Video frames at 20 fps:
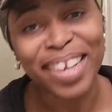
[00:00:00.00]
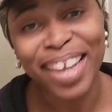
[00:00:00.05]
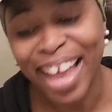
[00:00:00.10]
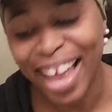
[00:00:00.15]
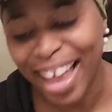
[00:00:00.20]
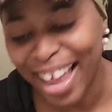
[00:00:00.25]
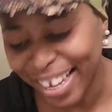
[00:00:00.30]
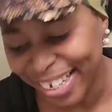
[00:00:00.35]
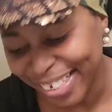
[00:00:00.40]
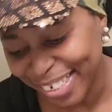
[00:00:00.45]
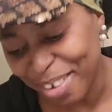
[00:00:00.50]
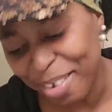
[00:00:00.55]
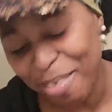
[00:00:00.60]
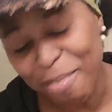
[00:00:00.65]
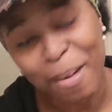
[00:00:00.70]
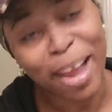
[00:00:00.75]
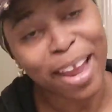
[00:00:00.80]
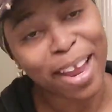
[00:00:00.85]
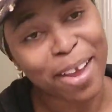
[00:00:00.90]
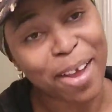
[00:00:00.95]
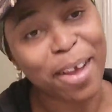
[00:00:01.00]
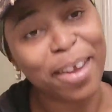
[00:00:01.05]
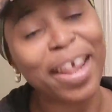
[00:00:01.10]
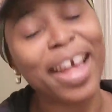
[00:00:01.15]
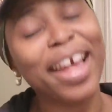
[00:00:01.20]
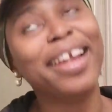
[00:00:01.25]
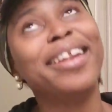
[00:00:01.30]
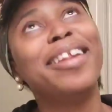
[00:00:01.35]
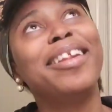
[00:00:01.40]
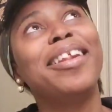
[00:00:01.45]
guys, oh my God,
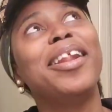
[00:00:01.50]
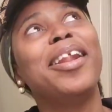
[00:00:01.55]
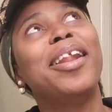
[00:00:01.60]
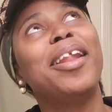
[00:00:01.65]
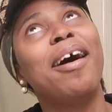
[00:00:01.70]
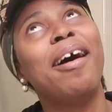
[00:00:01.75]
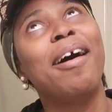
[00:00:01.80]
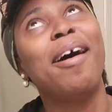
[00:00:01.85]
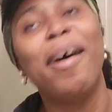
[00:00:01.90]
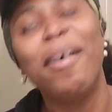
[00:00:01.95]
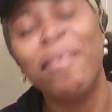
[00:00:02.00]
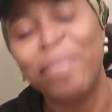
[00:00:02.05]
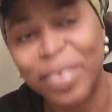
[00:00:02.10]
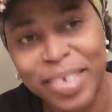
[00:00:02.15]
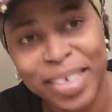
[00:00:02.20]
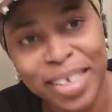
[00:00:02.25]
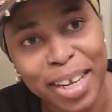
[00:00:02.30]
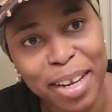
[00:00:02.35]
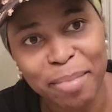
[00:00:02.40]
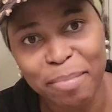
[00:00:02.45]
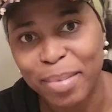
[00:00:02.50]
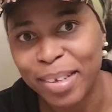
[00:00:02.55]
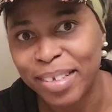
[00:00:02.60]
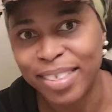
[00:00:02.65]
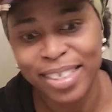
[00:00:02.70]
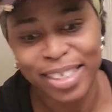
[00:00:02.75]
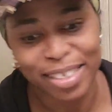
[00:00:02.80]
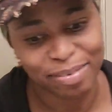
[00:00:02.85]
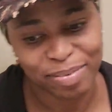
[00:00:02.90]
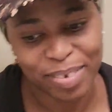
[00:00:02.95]
I love seeing
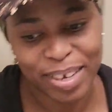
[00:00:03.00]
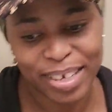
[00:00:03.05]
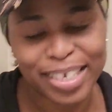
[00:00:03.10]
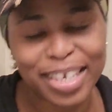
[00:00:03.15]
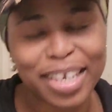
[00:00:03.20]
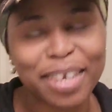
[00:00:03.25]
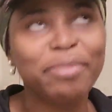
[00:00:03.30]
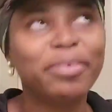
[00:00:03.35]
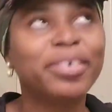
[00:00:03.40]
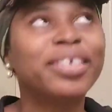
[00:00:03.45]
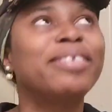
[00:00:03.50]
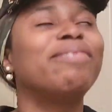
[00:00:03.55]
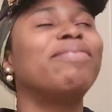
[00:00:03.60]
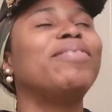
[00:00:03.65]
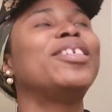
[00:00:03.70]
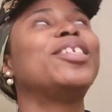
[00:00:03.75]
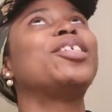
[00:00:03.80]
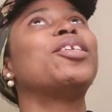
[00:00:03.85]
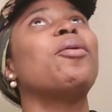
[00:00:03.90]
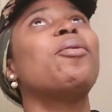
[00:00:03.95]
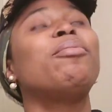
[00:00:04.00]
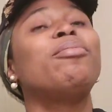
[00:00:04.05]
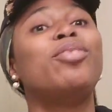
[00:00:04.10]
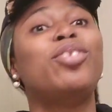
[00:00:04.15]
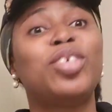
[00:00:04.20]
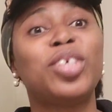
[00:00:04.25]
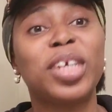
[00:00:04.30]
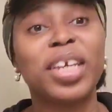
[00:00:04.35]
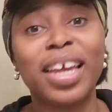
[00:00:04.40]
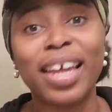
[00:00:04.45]
Mitch's face. He was so
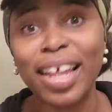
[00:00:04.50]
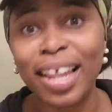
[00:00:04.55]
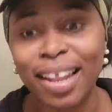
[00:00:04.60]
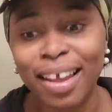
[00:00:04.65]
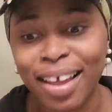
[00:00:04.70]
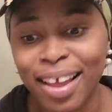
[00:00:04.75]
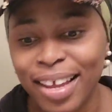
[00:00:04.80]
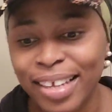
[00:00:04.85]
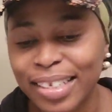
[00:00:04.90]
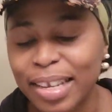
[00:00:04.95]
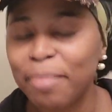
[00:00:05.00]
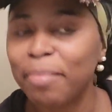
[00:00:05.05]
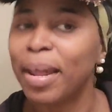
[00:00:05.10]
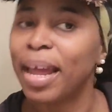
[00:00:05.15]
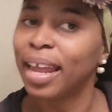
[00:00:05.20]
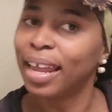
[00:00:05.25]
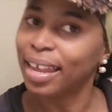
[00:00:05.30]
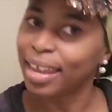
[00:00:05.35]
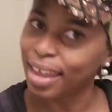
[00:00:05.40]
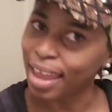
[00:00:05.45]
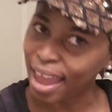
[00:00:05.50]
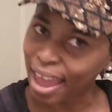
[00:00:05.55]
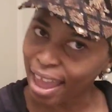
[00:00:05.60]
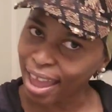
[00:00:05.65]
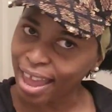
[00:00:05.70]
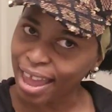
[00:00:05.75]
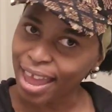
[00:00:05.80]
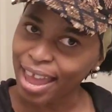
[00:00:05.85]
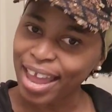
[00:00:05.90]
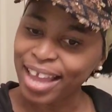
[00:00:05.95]
jealous. I'm like,
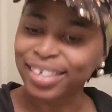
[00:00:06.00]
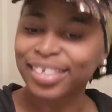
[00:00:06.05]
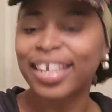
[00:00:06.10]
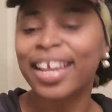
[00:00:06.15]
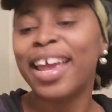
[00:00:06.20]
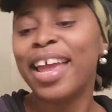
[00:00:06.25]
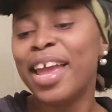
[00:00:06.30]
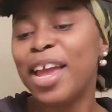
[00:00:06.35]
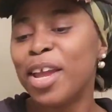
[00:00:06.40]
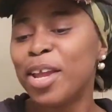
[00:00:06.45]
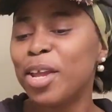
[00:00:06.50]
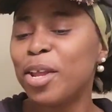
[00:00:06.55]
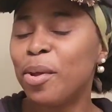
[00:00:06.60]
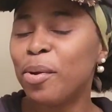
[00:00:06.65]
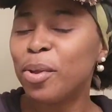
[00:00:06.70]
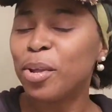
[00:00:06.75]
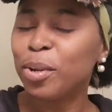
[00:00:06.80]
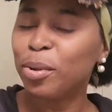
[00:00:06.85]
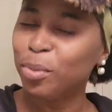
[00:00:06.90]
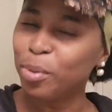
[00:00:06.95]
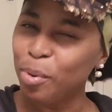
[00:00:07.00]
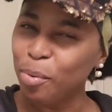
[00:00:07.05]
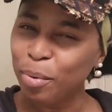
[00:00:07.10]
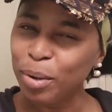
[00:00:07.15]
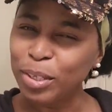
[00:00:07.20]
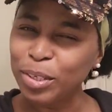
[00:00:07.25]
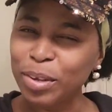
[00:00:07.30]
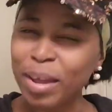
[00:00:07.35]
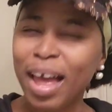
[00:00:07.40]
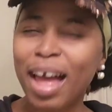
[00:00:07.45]
yes, you know, you don't know
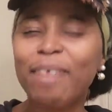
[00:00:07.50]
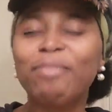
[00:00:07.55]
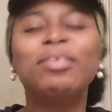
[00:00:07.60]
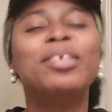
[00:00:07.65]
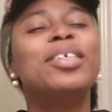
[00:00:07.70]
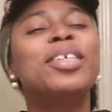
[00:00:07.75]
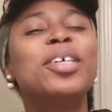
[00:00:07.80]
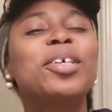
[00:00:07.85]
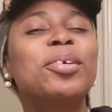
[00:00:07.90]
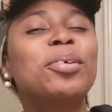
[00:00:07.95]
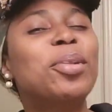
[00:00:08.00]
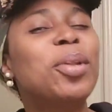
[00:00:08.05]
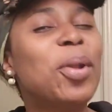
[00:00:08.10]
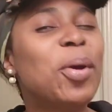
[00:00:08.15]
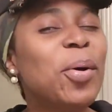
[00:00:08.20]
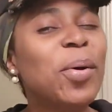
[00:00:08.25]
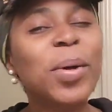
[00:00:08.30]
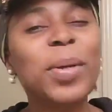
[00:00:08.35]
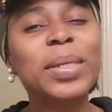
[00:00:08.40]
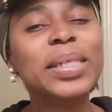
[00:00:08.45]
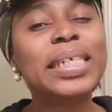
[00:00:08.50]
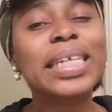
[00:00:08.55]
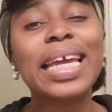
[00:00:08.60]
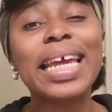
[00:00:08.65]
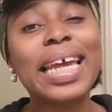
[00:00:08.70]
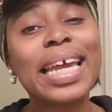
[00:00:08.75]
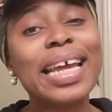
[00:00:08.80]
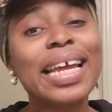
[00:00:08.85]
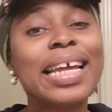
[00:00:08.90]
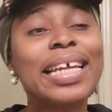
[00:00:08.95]
what you have until you lose
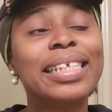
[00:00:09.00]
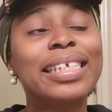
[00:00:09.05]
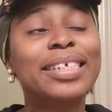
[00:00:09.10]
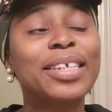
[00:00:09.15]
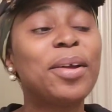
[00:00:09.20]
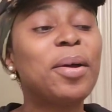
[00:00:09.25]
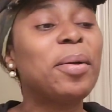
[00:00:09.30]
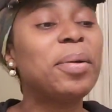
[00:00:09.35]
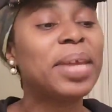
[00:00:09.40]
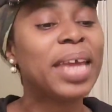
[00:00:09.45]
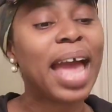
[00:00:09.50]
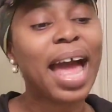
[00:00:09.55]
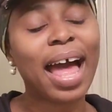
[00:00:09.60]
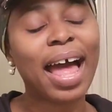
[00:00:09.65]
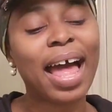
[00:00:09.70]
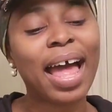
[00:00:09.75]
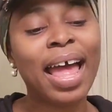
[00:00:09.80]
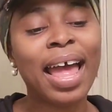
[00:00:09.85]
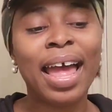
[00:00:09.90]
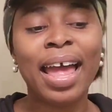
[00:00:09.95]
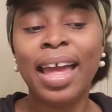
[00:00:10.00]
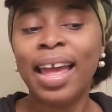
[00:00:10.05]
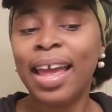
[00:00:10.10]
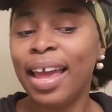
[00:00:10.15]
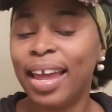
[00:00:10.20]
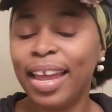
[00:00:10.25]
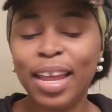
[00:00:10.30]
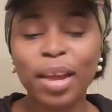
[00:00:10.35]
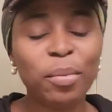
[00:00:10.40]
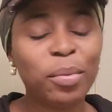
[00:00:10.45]
it. So yeah,
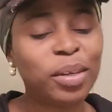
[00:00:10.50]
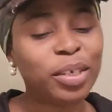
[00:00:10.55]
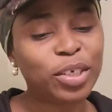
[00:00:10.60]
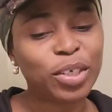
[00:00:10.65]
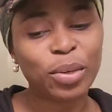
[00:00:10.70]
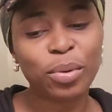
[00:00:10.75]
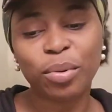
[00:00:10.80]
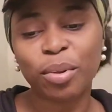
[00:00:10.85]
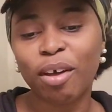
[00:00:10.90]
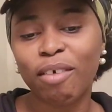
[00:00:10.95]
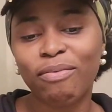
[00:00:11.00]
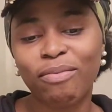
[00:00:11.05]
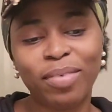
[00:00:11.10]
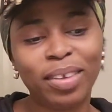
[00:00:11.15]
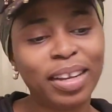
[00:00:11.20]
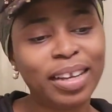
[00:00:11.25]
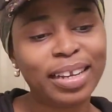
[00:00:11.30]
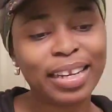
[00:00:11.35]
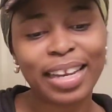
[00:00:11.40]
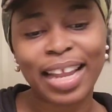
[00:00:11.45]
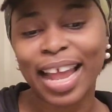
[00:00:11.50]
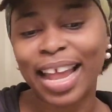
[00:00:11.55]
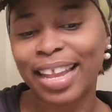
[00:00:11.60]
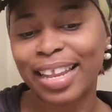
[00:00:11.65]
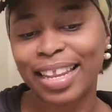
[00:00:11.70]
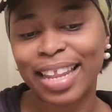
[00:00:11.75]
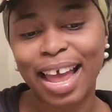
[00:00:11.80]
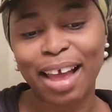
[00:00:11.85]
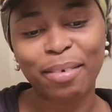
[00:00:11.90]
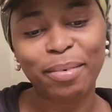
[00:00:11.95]
he was so not feeling it,
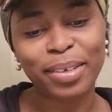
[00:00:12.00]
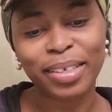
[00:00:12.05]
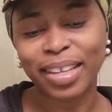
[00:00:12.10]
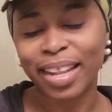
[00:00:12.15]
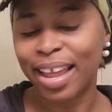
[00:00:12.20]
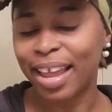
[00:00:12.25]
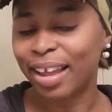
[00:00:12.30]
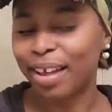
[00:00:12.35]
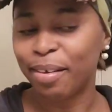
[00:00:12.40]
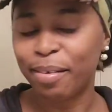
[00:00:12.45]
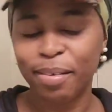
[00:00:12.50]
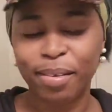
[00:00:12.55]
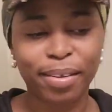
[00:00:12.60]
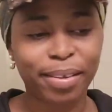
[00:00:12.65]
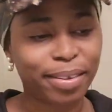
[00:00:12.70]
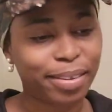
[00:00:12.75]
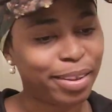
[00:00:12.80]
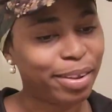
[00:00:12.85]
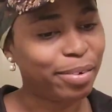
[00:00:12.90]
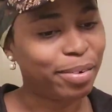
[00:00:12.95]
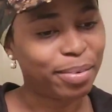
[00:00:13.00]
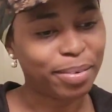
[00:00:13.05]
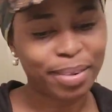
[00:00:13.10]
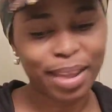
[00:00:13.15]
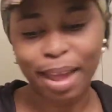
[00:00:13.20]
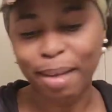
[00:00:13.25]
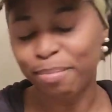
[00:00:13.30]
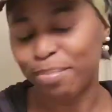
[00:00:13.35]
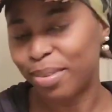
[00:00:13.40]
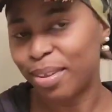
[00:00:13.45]
and that was like, oh no,
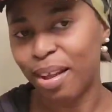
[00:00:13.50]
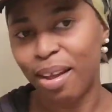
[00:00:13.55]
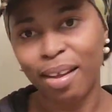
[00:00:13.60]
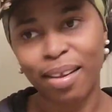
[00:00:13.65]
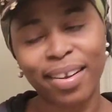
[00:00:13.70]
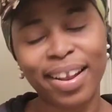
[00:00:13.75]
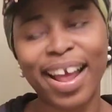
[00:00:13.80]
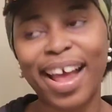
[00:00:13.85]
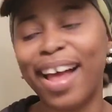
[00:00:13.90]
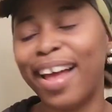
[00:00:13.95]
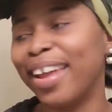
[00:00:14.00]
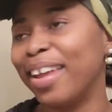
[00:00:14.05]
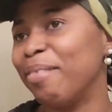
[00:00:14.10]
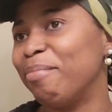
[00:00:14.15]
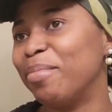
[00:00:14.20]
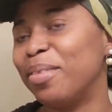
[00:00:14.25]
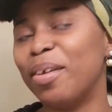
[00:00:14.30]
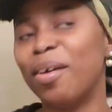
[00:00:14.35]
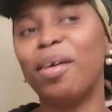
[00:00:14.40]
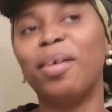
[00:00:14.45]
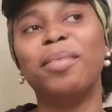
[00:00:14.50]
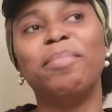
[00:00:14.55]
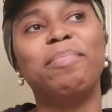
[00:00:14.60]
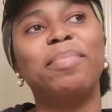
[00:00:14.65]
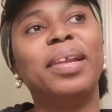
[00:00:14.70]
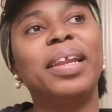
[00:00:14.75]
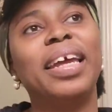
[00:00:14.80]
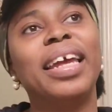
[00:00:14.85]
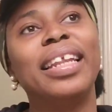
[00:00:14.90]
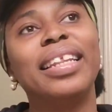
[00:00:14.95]
I am done
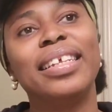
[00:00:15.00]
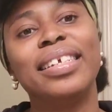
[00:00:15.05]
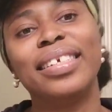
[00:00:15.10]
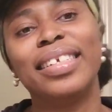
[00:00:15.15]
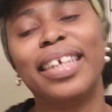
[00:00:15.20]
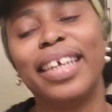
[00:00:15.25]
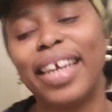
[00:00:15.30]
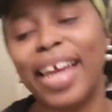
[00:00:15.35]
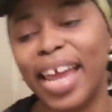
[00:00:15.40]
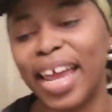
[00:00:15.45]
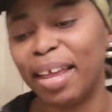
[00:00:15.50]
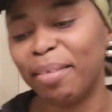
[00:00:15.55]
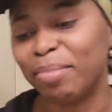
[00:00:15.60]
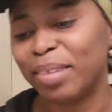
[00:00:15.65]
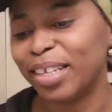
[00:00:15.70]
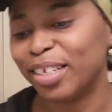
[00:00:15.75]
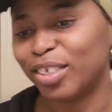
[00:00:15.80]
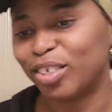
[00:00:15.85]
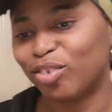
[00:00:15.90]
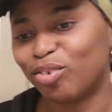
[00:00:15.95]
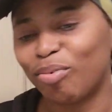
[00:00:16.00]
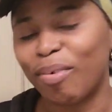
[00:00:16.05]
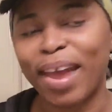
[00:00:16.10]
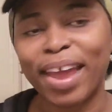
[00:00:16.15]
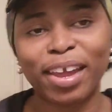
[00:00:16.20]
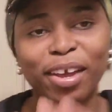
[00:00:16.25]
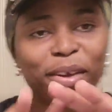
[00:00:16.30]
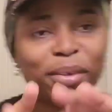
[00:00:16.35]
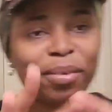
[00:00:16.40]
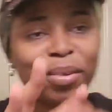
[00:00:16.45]
playing this game, this
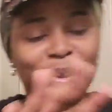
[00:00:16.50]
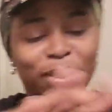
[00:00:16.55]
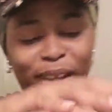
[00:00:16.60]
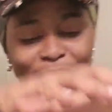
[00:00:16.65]
triangle